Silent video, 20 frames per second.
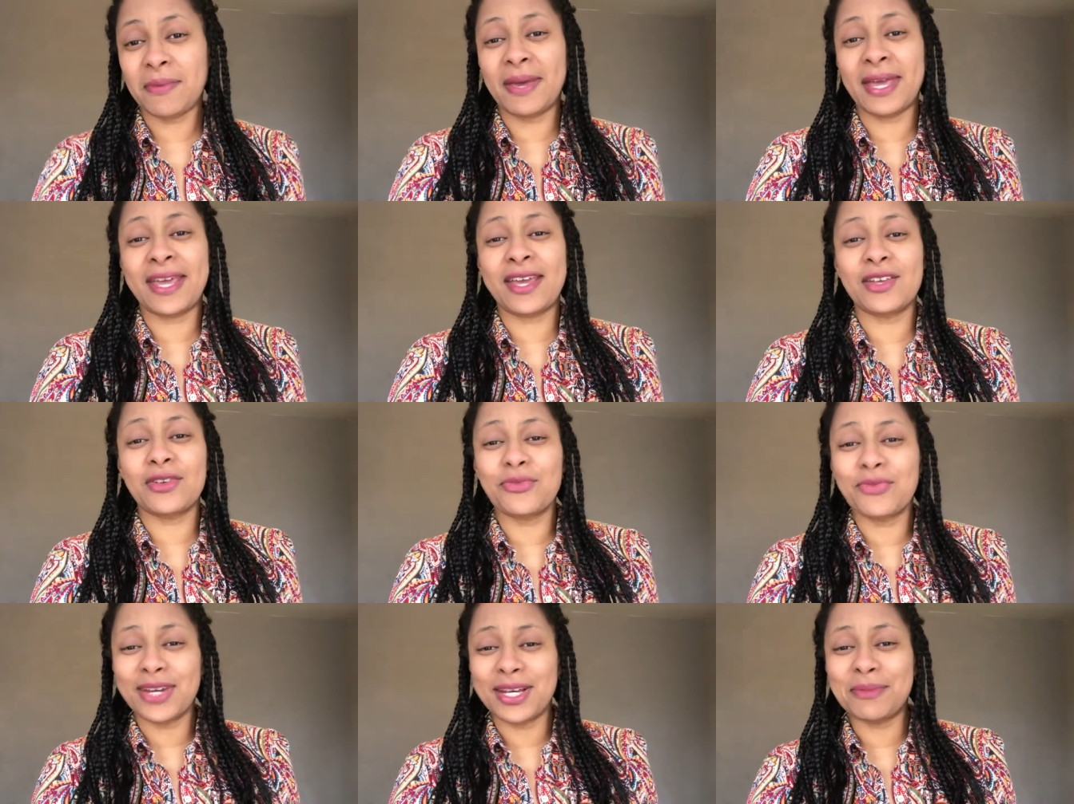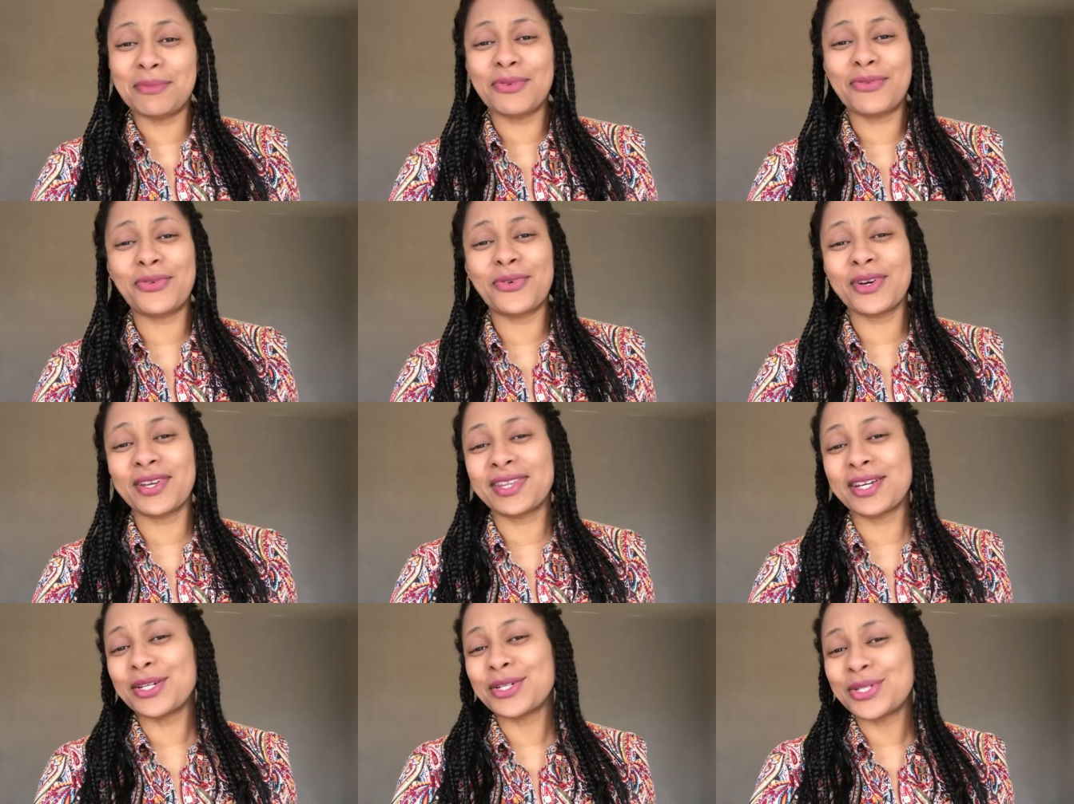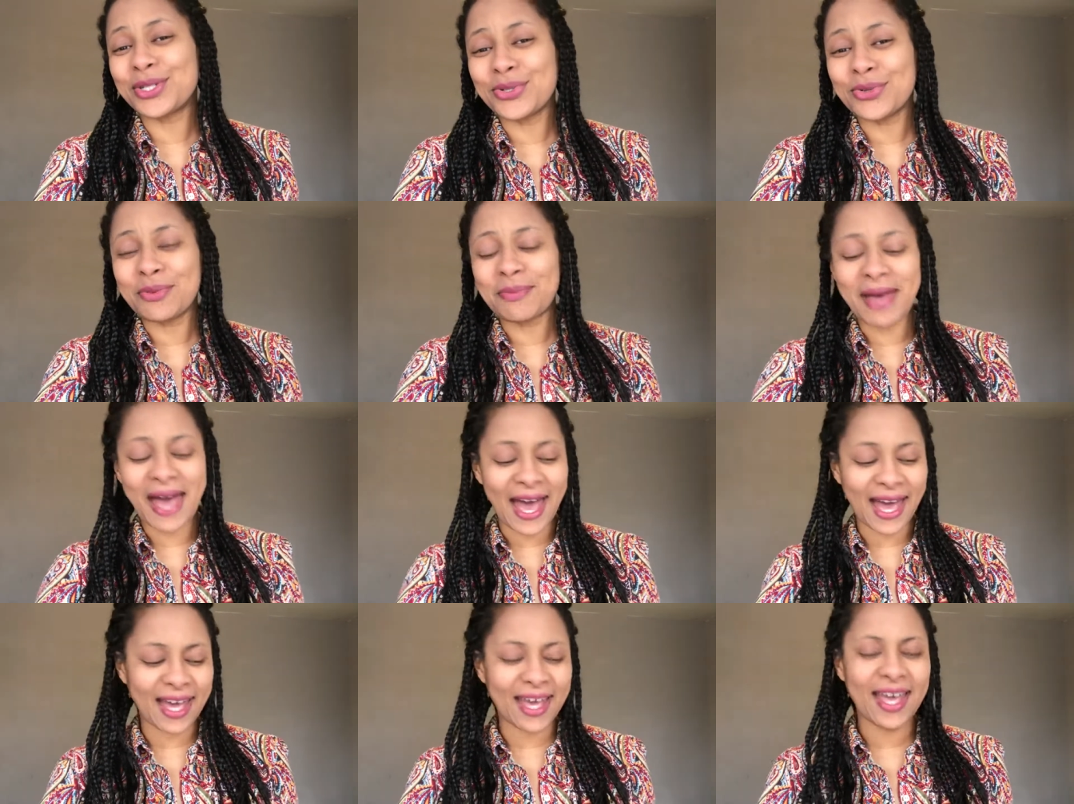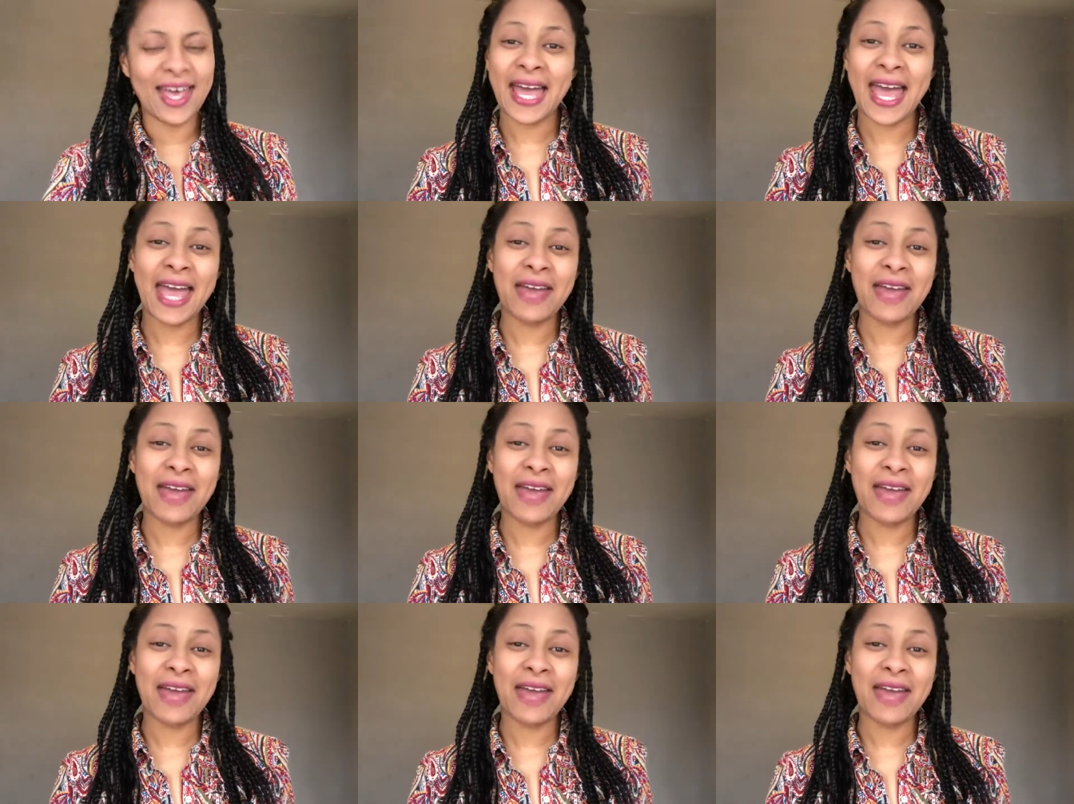I can read before they're due back. I